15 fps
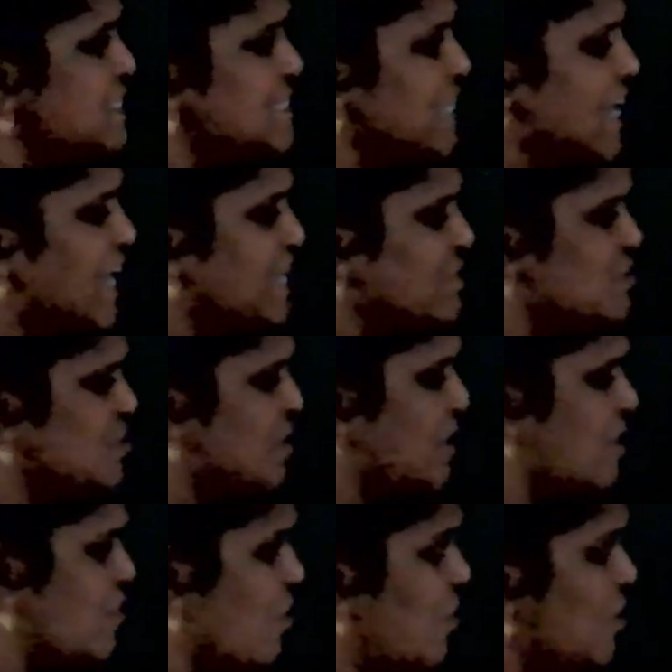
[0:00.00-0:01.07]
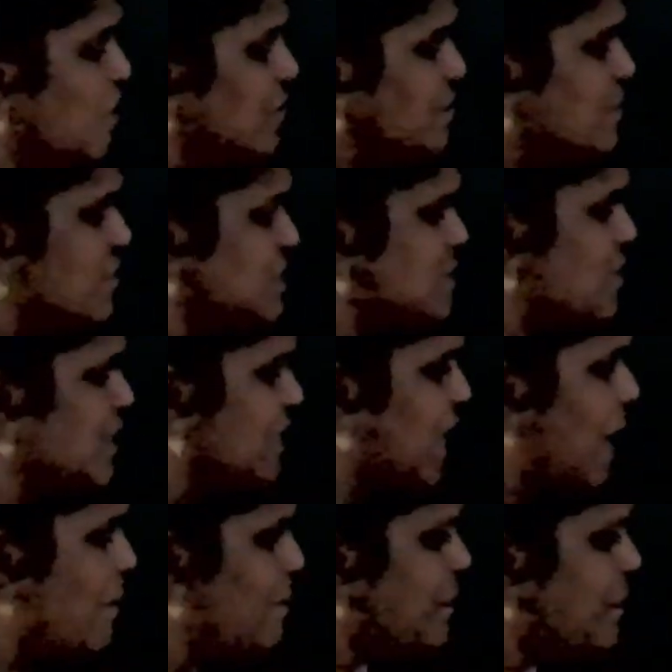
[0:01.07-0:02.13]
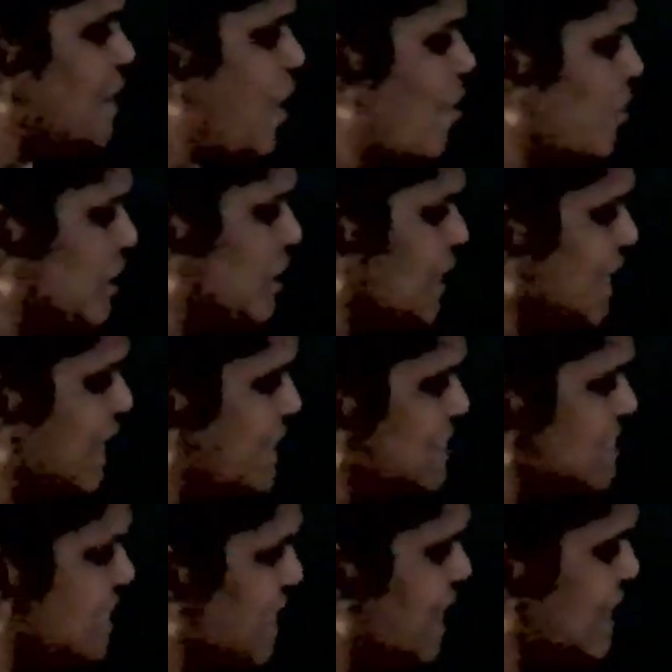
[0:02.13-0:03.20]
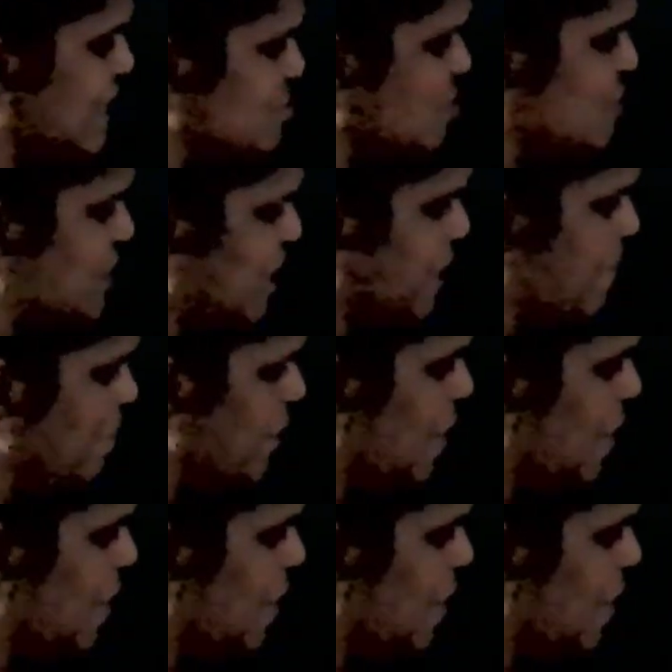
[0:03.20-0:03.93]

CH3, no, which will come down here, CH3.